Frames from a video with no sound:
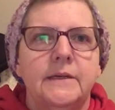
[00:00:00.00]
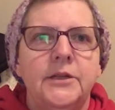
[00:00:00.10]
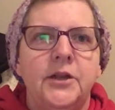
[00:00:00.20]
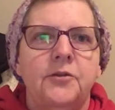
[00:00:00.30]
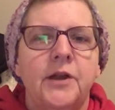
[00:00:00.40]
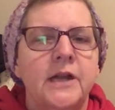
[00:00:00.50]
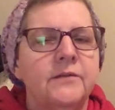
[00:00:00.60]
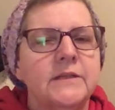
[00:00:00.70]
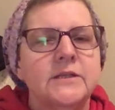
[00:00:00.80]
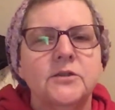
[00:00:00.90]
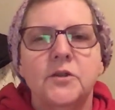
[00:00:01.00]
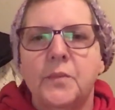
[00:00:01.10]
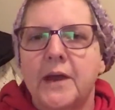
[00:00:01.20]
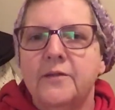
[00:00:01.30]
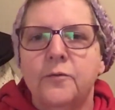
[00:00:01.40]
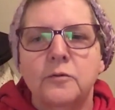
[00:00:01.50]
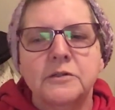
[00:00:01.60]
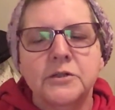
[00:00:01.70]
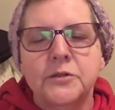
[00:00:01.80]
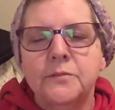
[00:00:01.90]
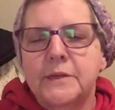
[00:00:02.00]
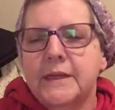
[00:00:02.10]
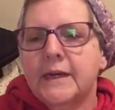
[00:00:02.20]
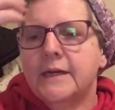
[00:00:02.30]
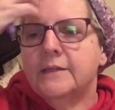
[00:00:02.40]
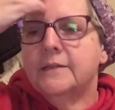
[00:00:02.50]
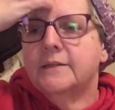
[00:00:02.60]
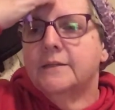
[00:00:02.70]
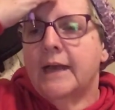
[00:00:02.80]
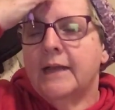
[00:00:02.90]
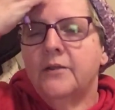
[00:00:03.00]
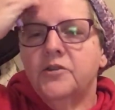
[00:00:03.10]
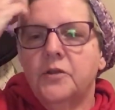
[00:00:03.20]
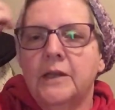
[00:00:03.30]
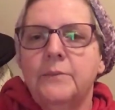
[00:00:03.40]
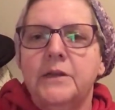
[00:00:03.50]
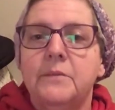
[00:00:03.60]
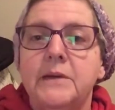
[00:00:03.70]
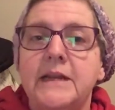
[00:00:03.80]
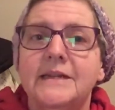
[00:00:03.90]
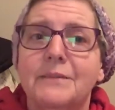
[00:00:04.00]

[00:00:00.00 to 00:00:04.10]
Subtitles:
you know, none of us do the paid for Zoom because that gives you unlimited meetings.